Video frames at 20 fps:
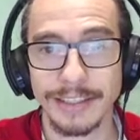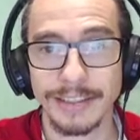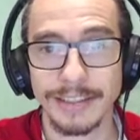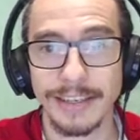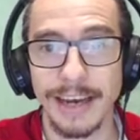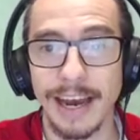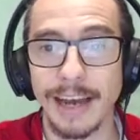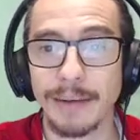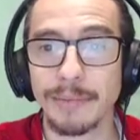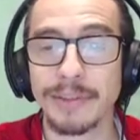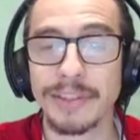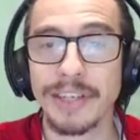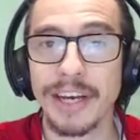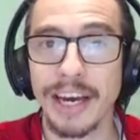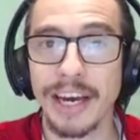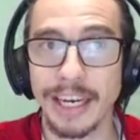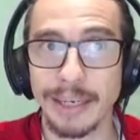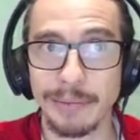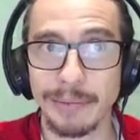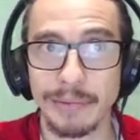times
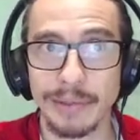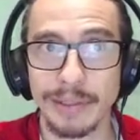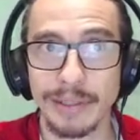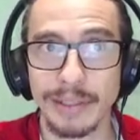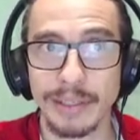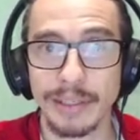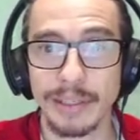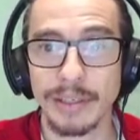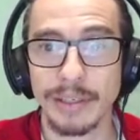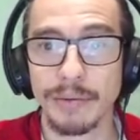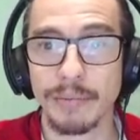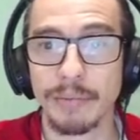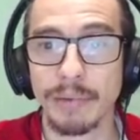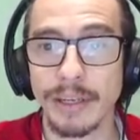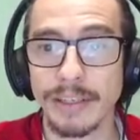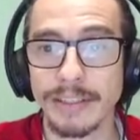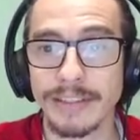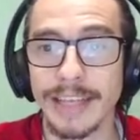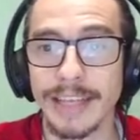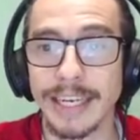time
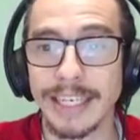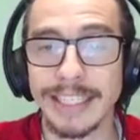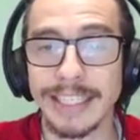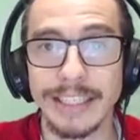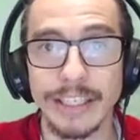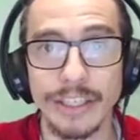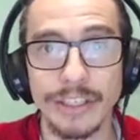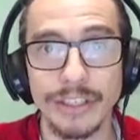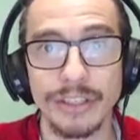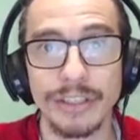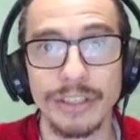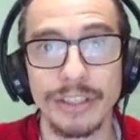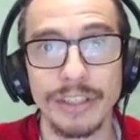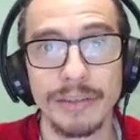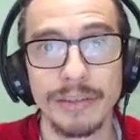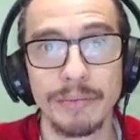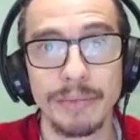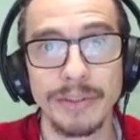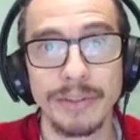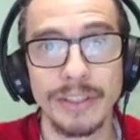plus that initial
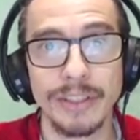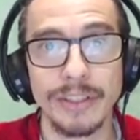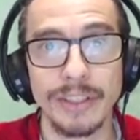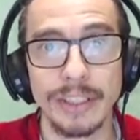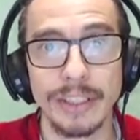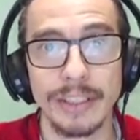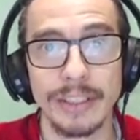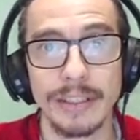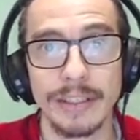position